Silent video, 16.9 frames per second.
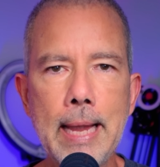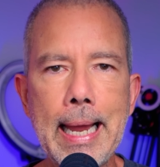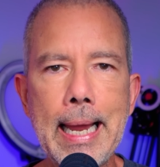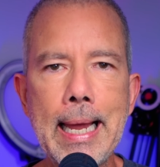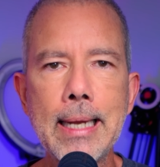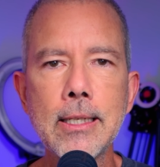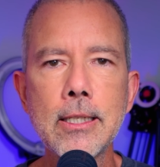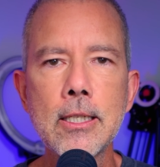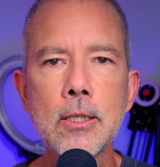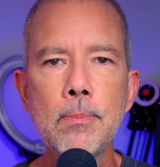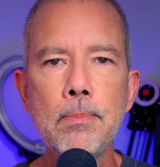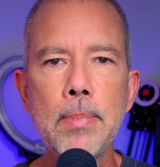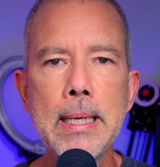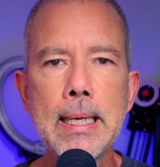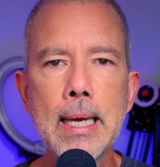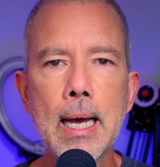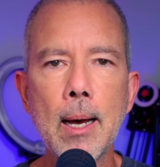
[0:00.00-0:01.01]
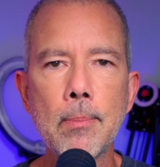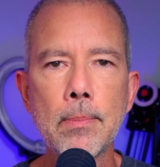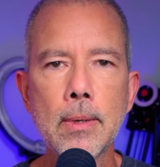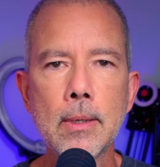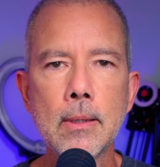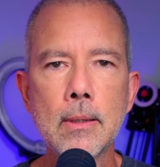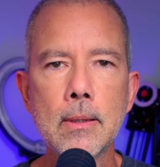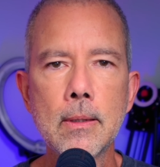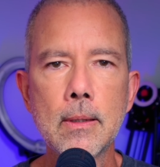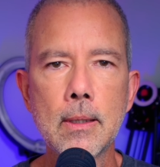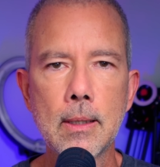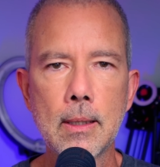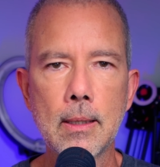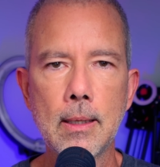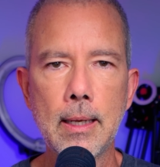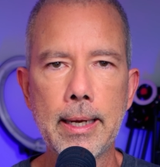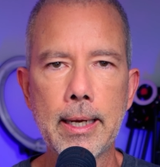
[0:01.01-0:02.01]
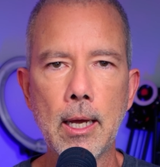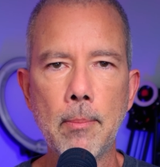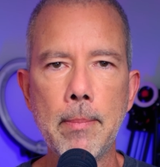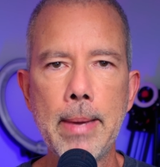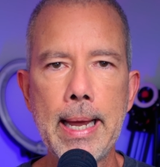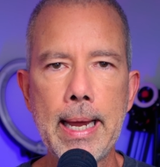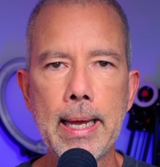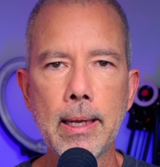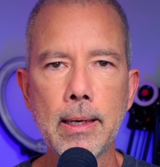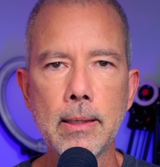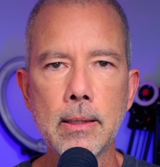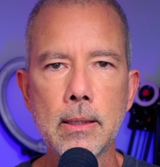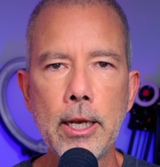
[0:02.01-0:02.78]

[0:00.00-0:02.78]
and speak up like a man.